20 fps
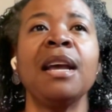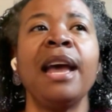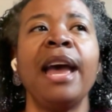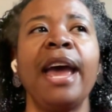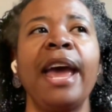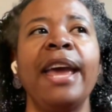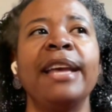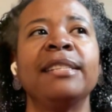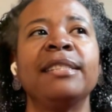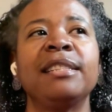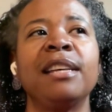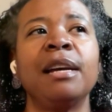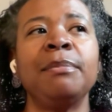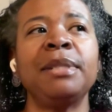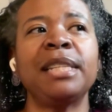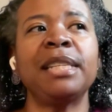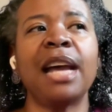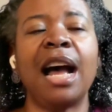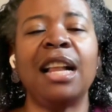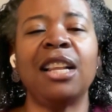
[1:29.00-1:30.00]
And some
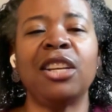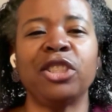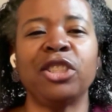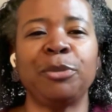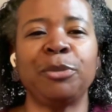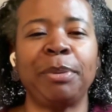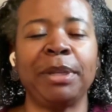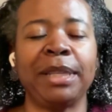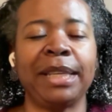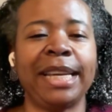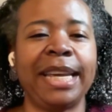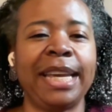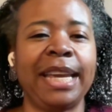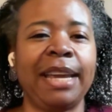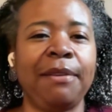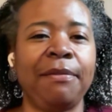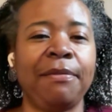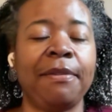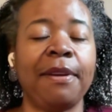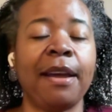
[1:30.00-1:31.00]
scholars
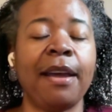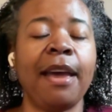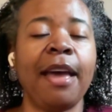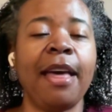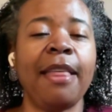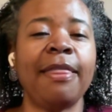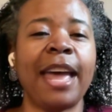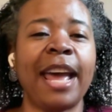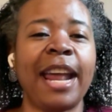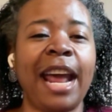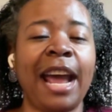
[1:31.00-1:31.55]
believe that